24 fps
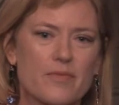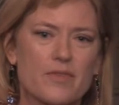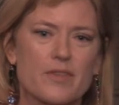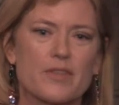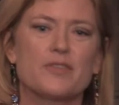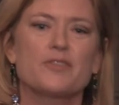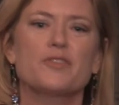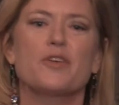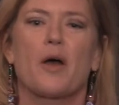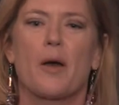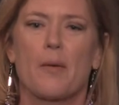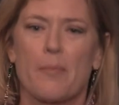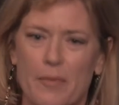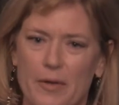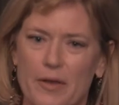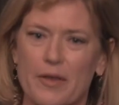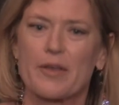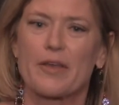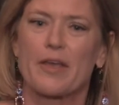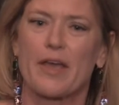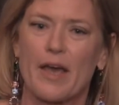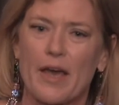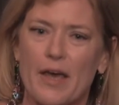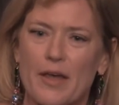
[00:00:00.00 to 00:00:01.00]
the topic
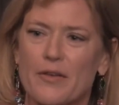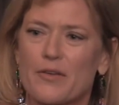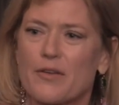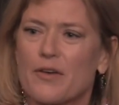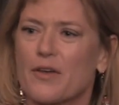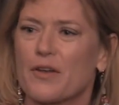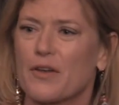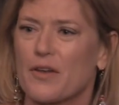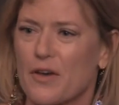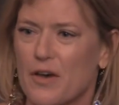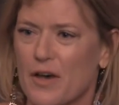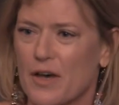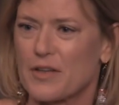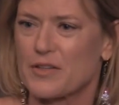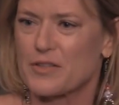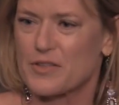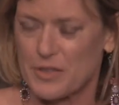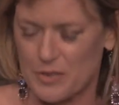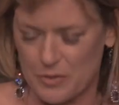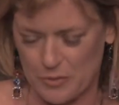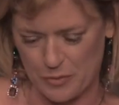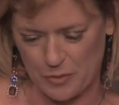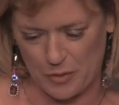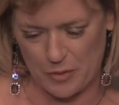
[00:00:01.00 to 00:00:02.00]
cat on a hot
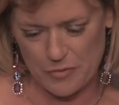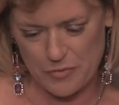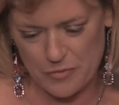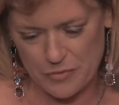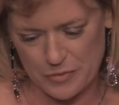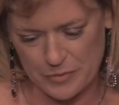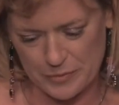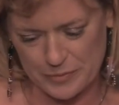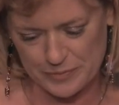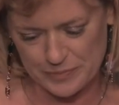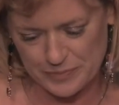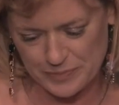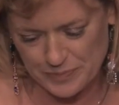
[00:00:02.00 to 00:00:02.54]
tin roof.